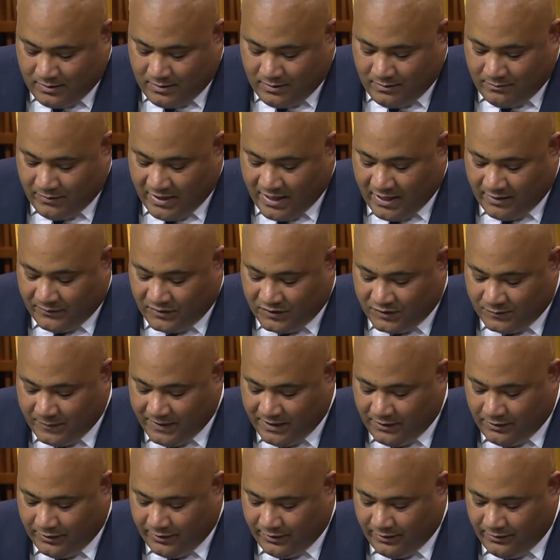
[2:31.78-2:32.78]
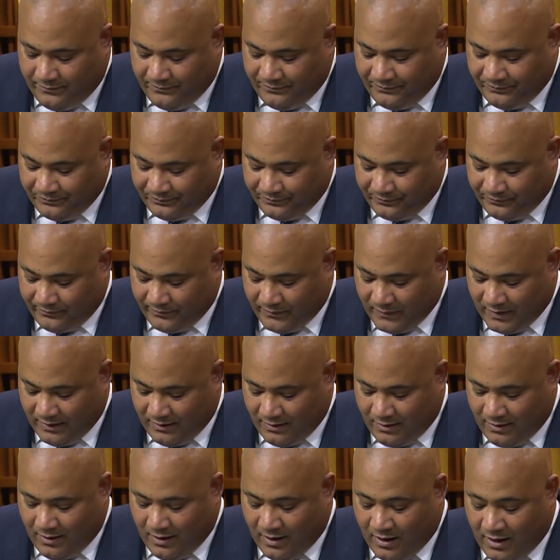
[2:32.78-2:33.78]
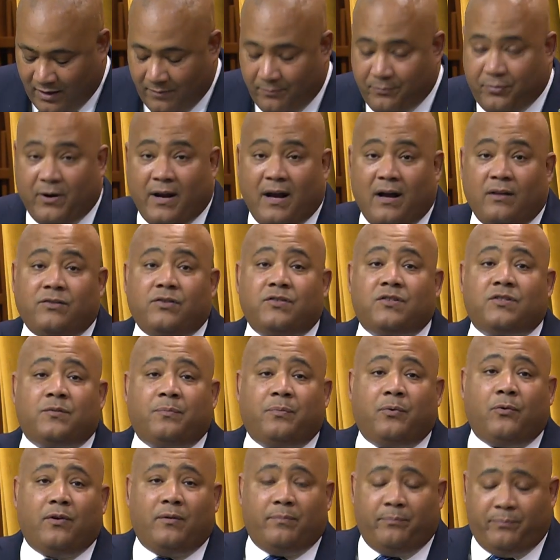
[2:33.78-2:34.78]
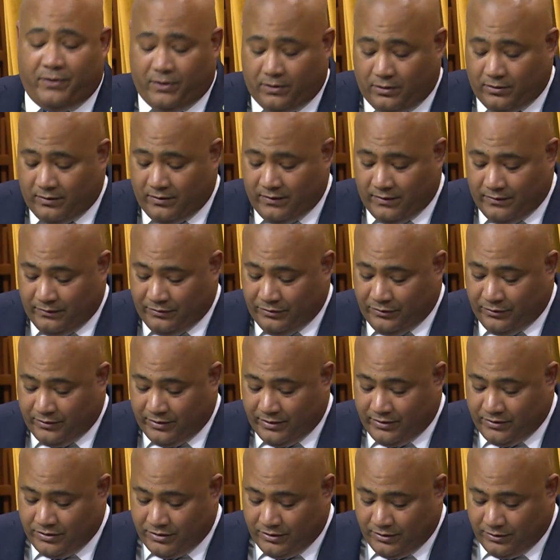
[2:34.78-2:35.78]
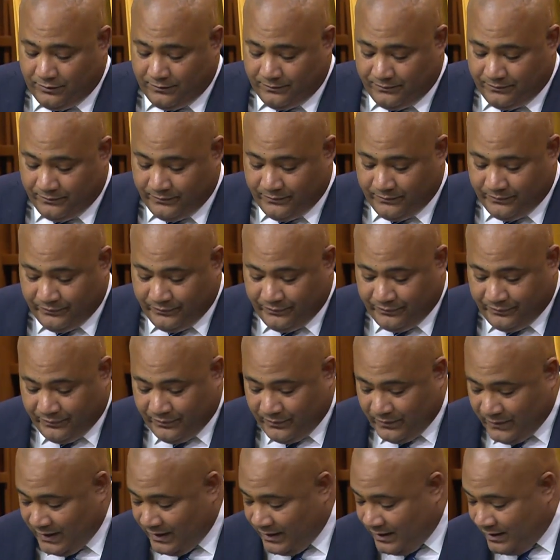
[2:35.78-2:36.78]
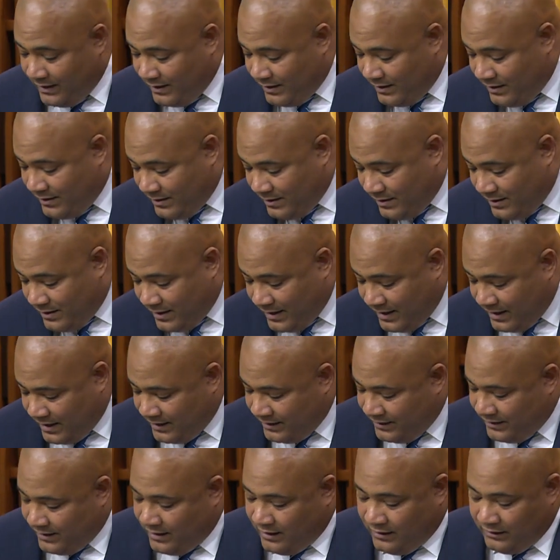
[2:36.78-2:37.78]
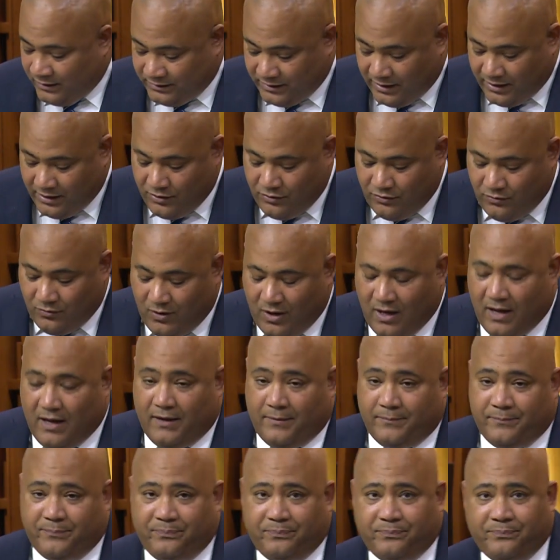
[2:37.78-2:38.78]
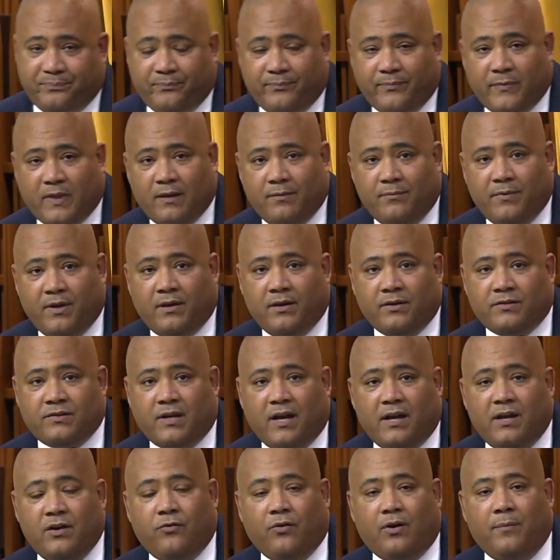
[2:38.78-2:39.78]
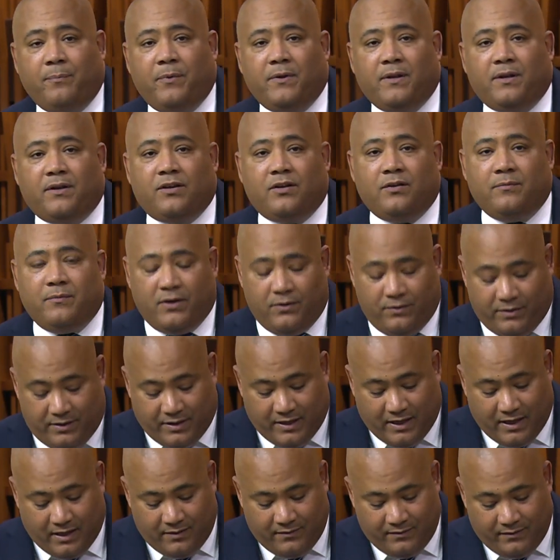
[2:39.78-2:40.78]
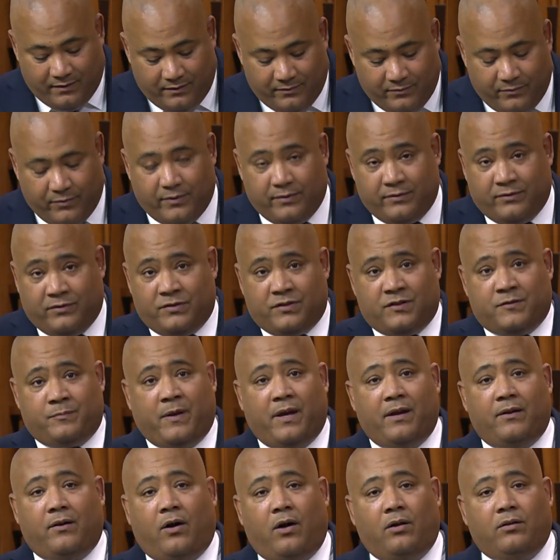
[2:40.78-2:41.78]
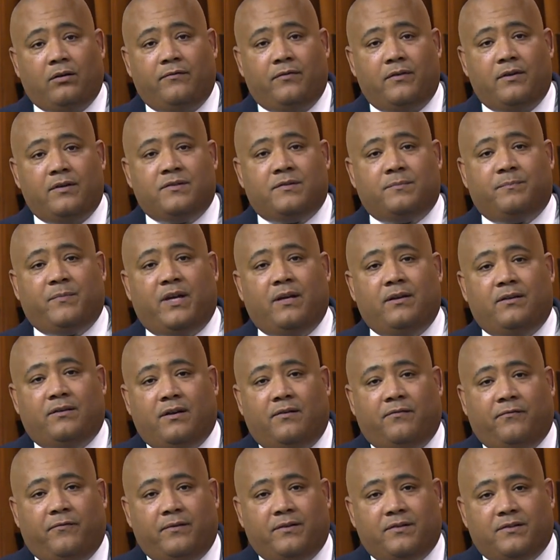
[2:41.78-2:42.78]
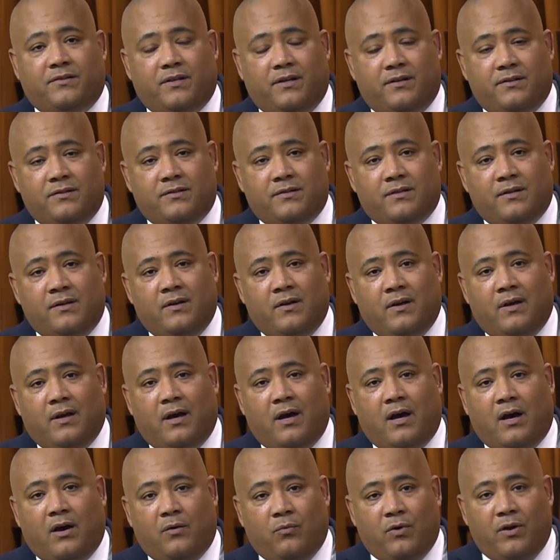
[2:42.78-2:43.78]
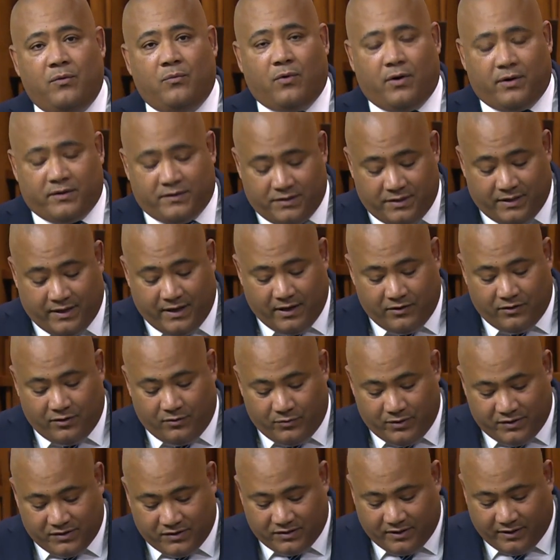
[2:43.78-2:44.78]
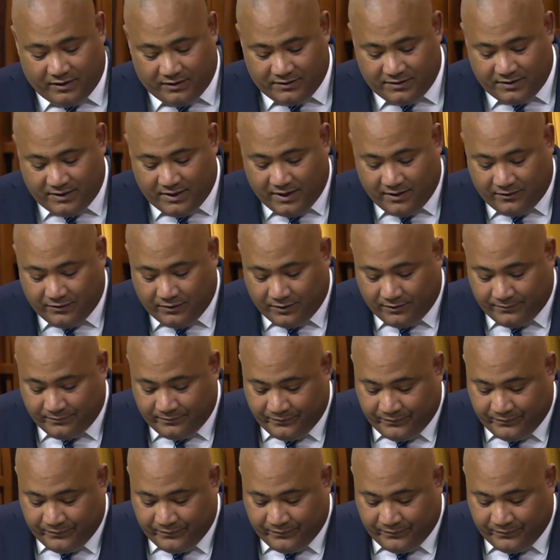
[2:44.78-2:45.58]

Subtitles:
Madam Speaker, I am proud to support Bill 32. And I'll tell you why. Because I grew up in a community where, despite all of these big differences, we worked together, we stuck together.